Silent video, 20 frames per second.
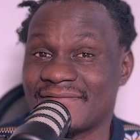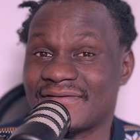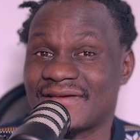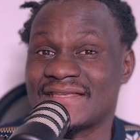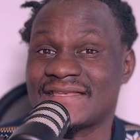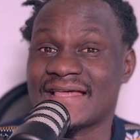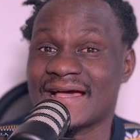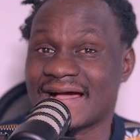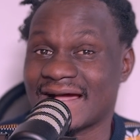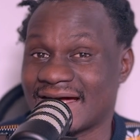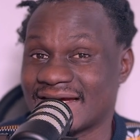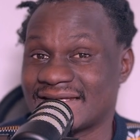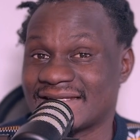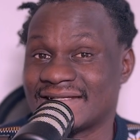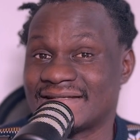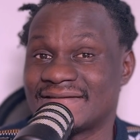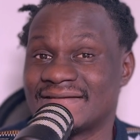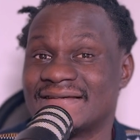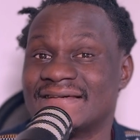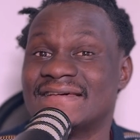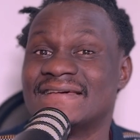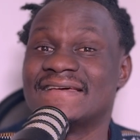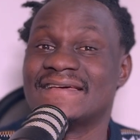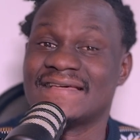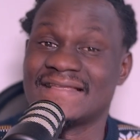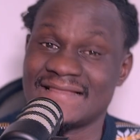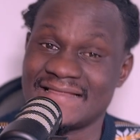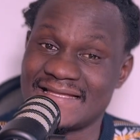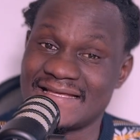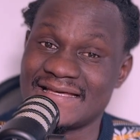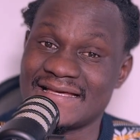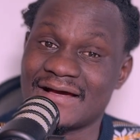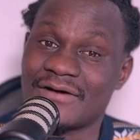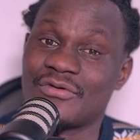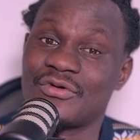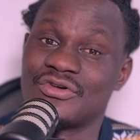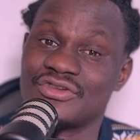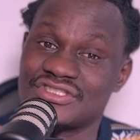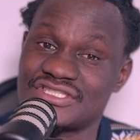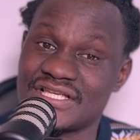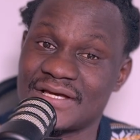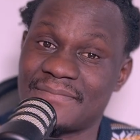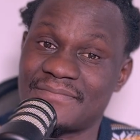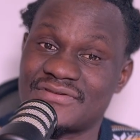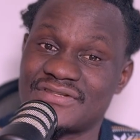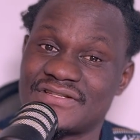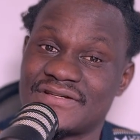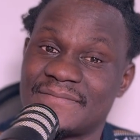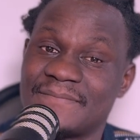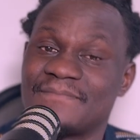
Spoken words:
kindergarten in their concept,